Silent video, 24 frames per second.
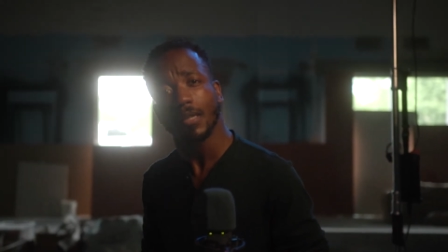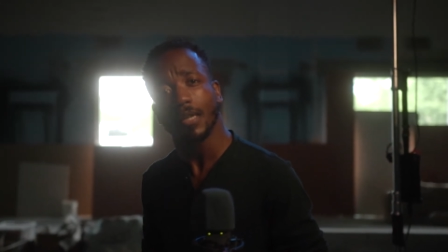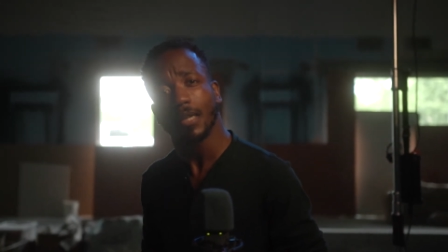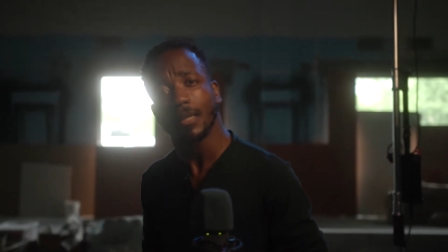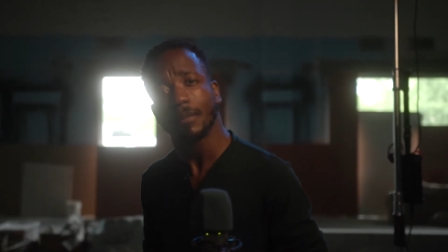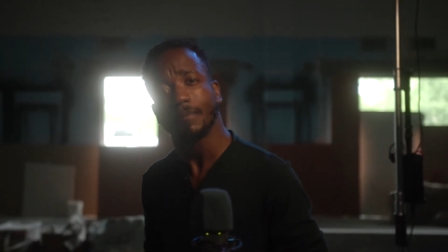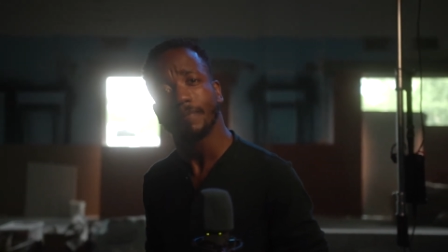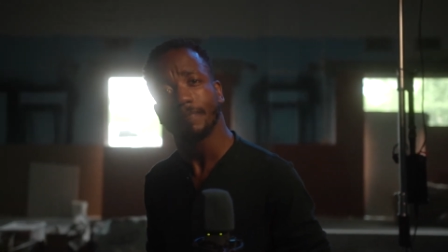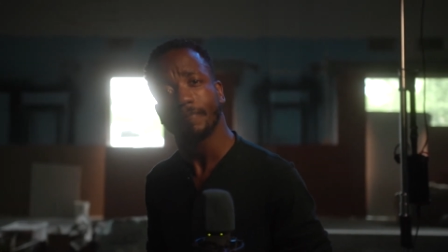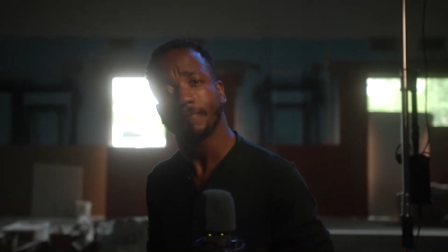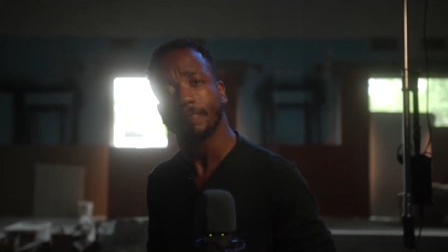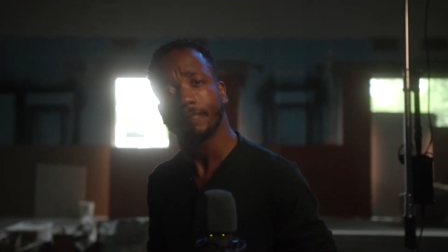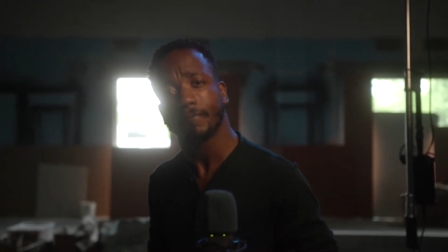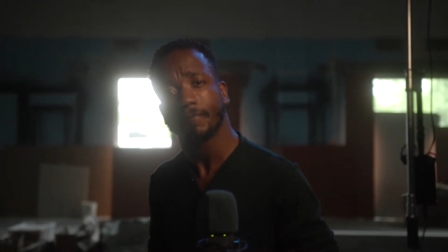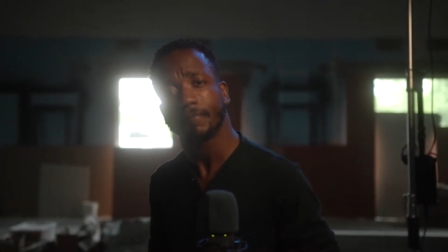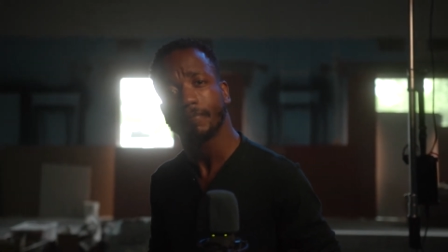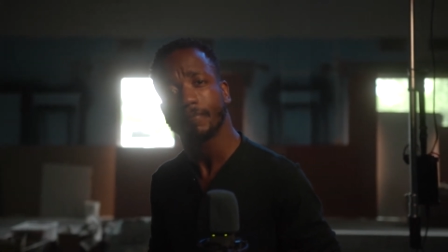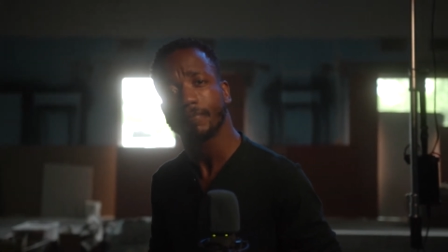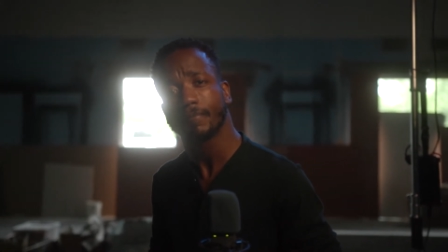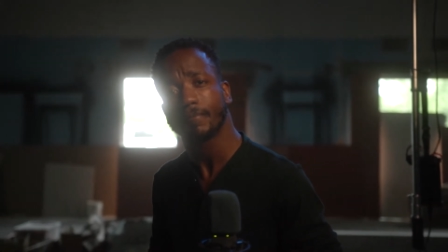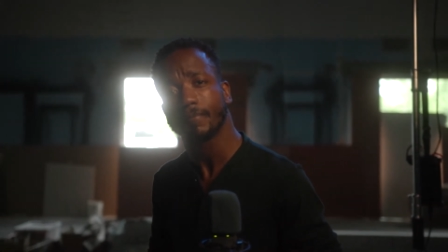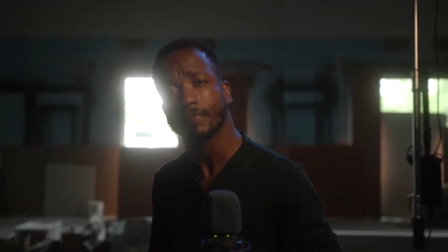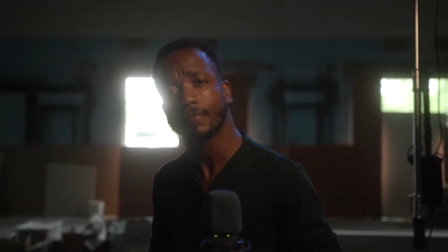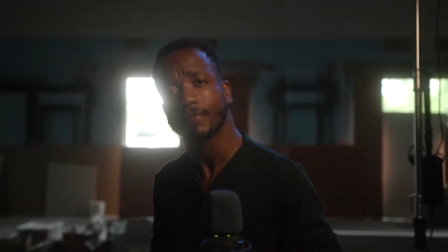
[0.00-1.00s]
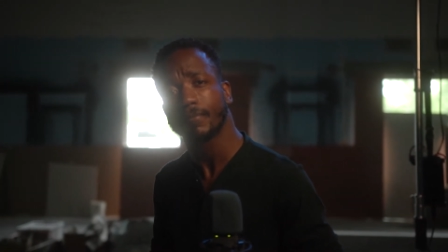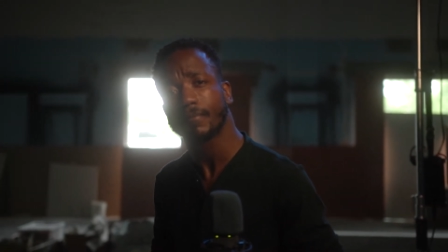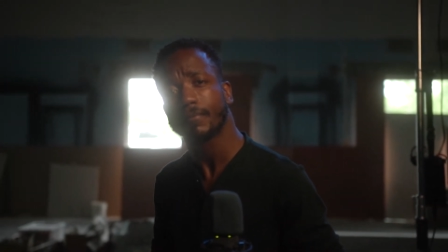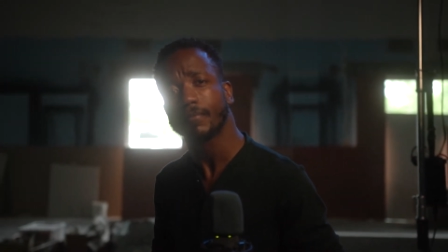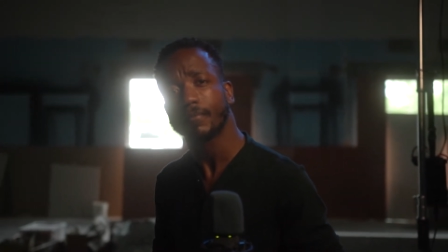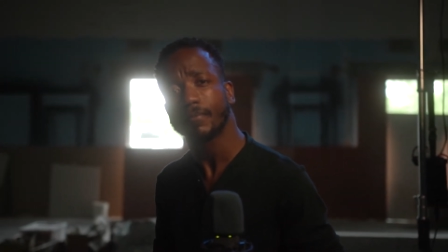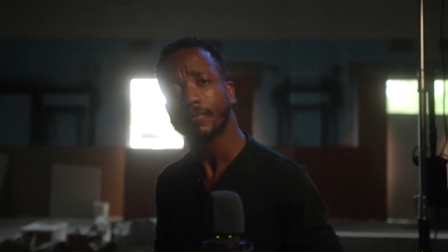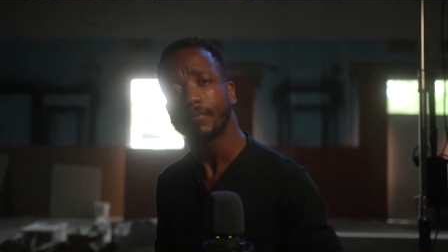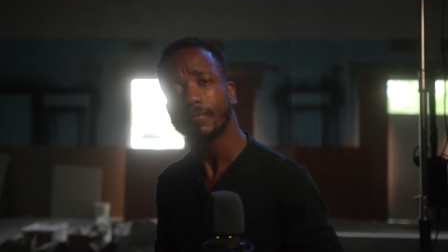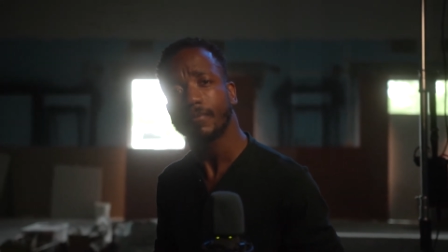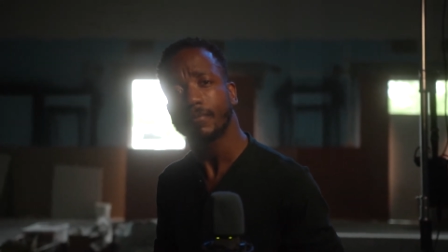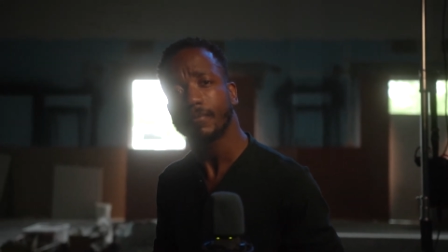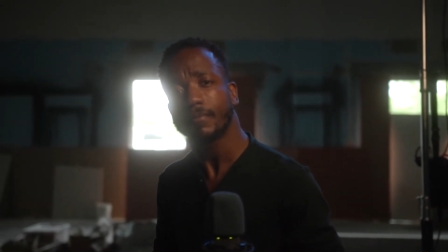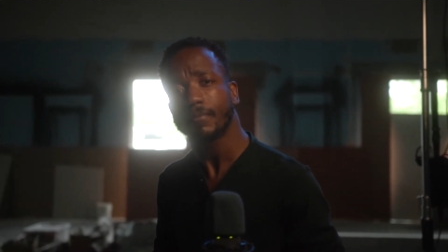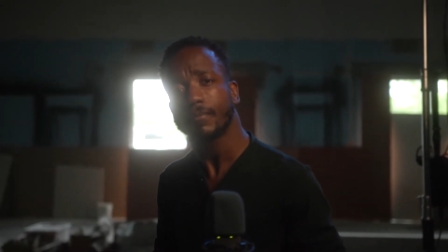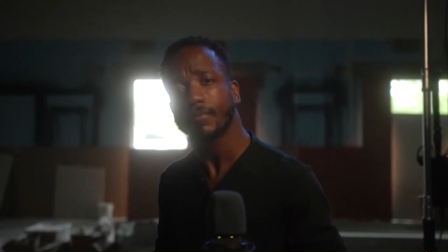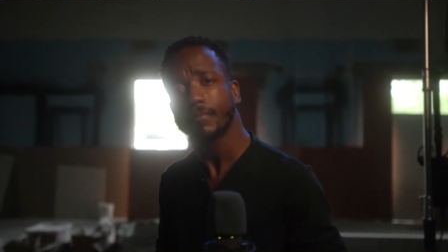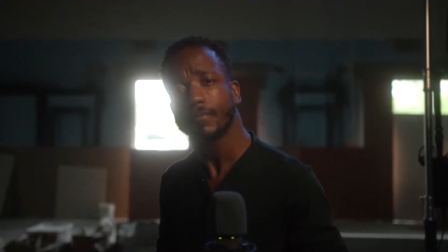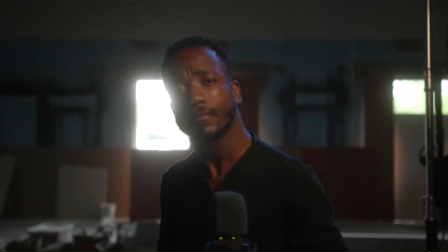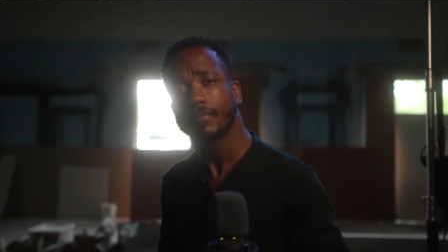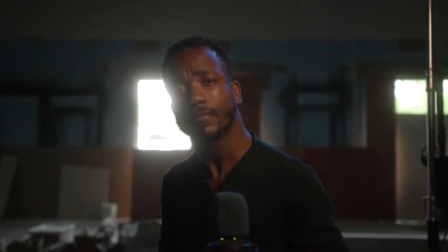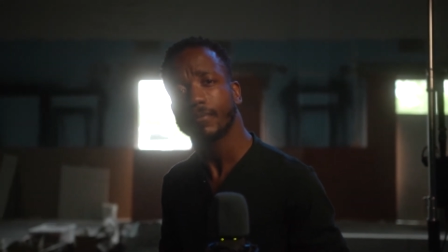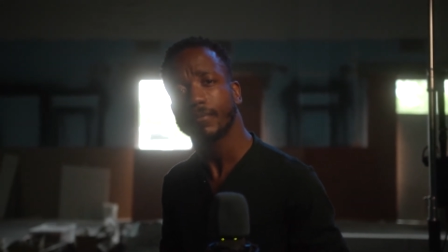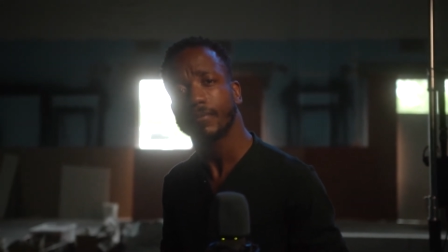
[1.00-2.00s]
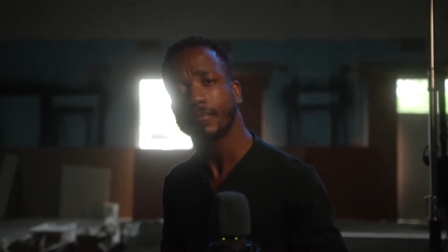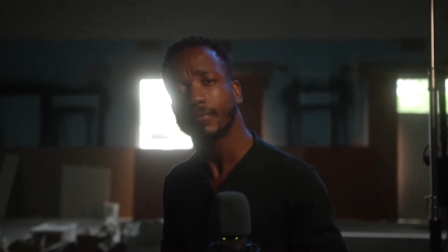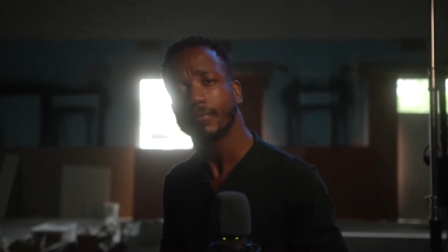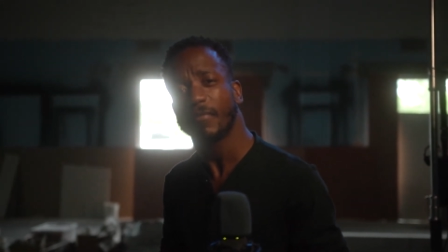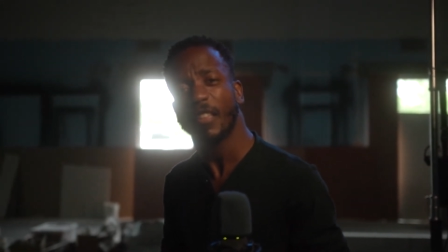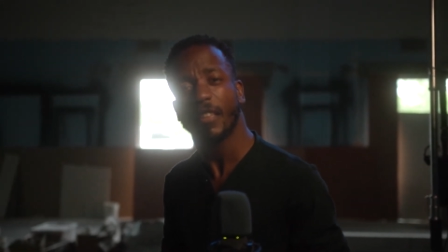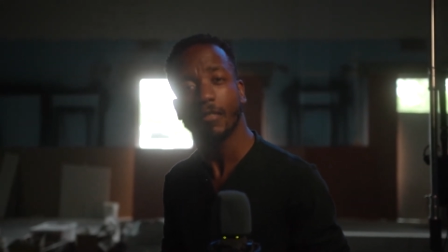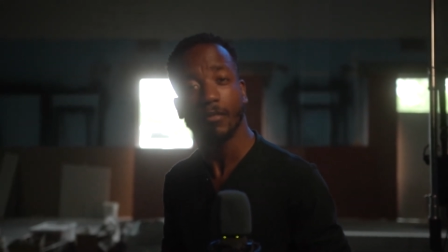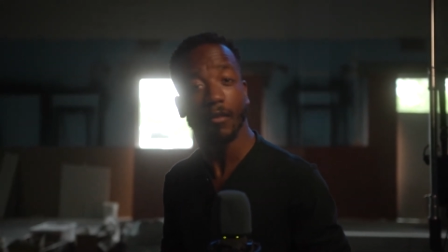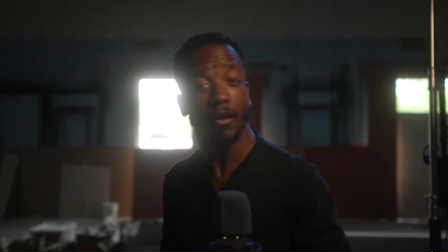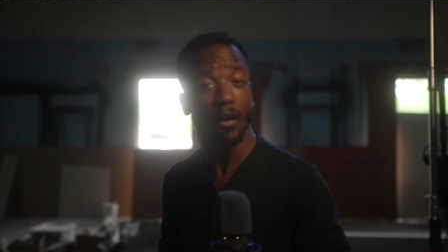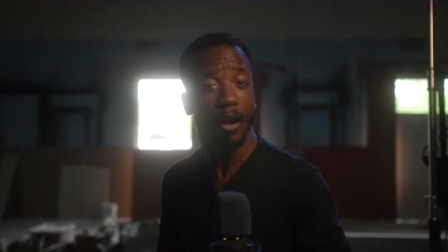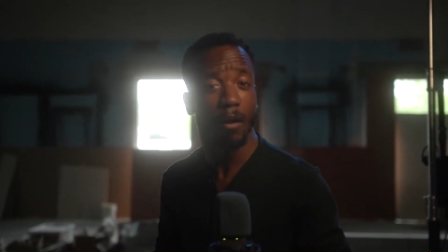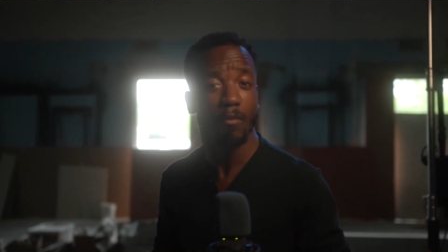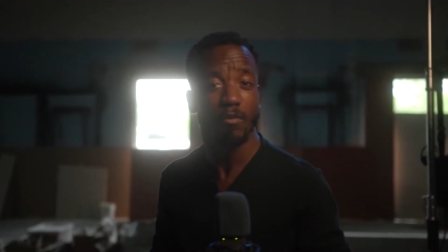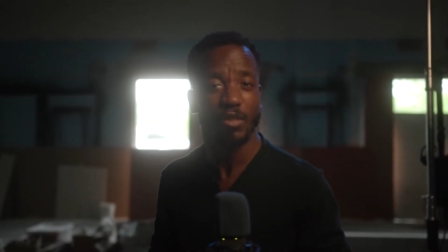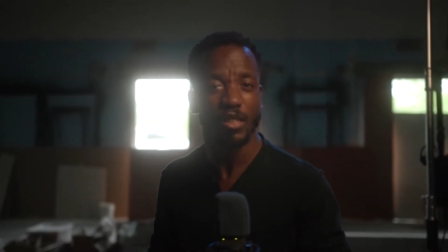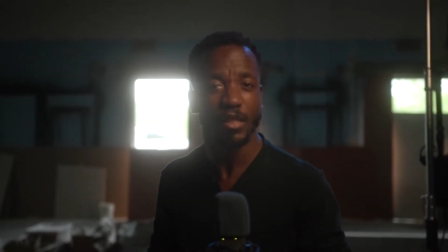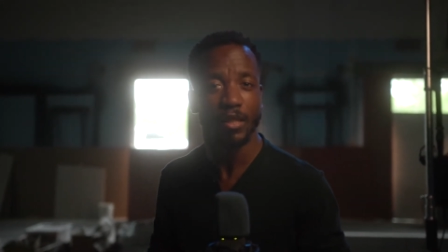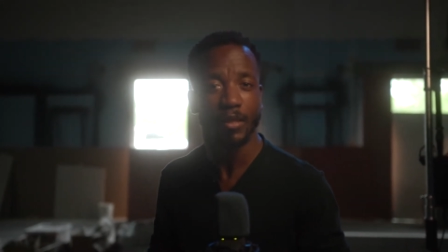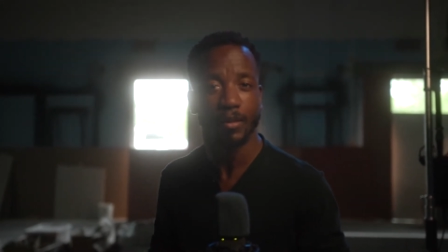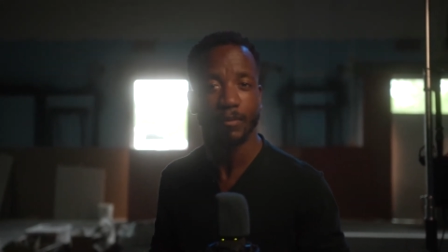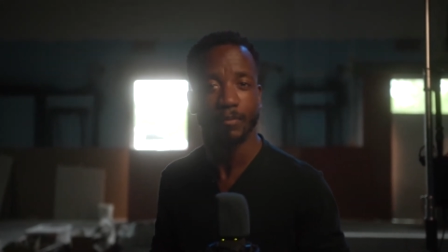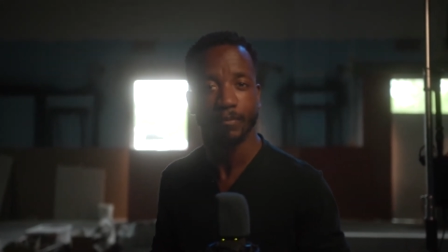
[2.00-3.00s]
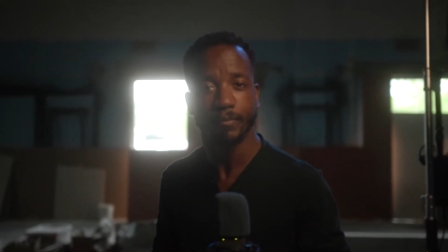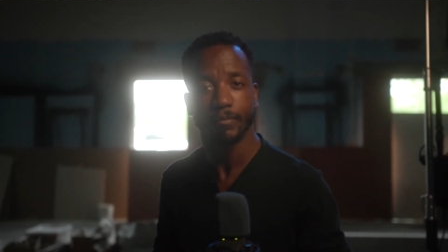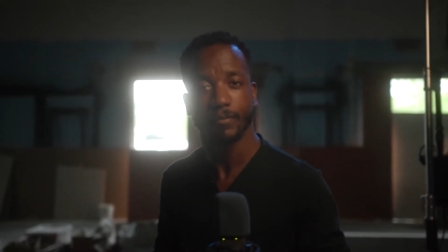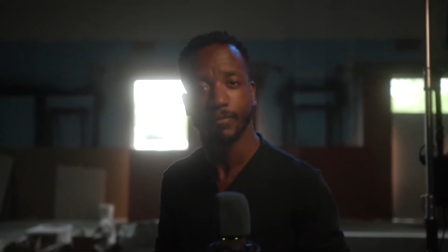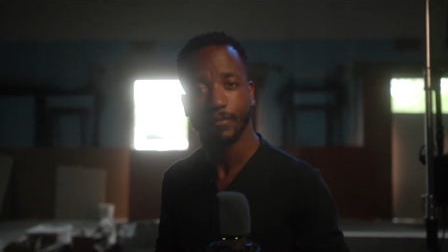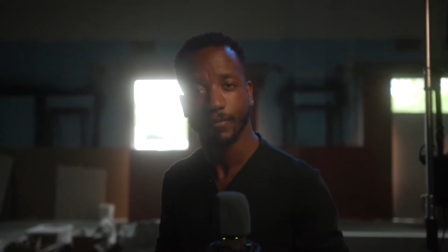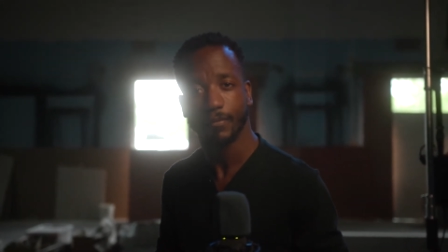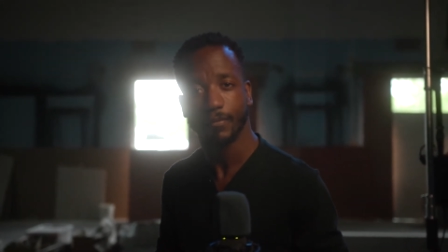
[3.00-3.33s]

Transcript: up. They thought I was him.